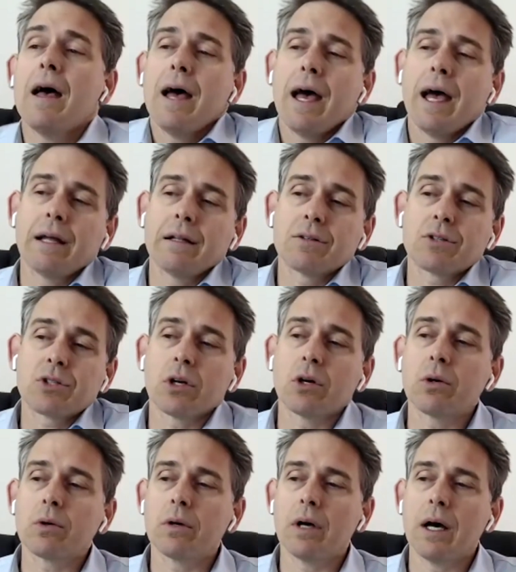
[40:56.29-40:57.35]
And
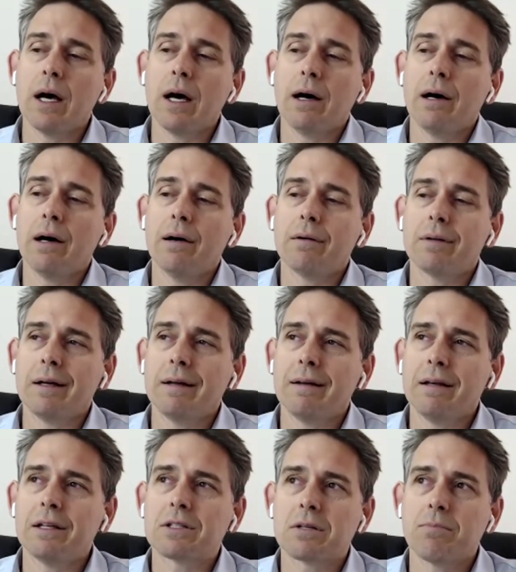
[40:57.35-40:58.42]
so
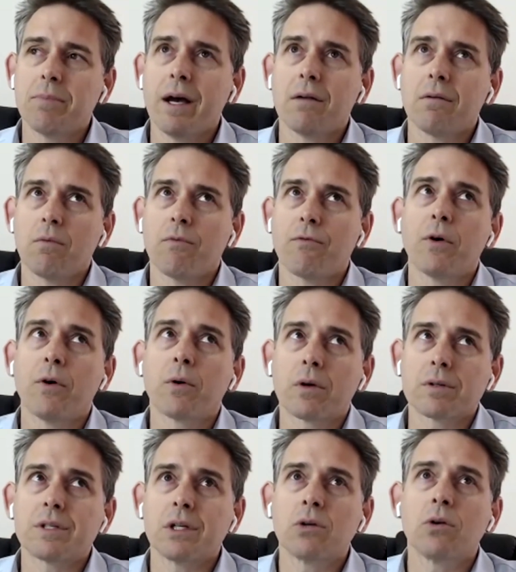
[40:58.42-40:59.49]
it's about
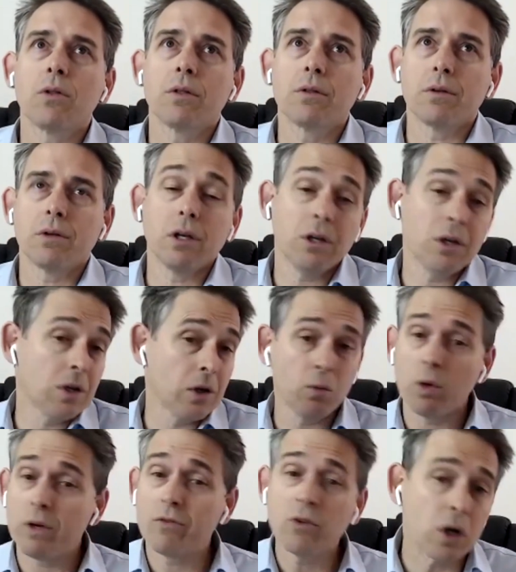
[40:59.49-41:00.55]
focusing on,
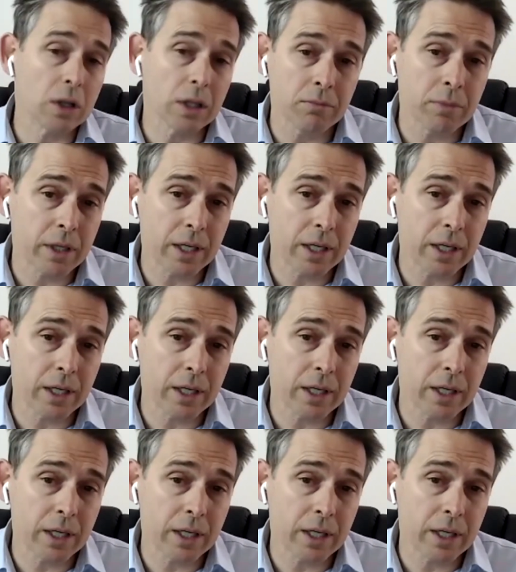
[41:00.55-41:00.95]
we've got limited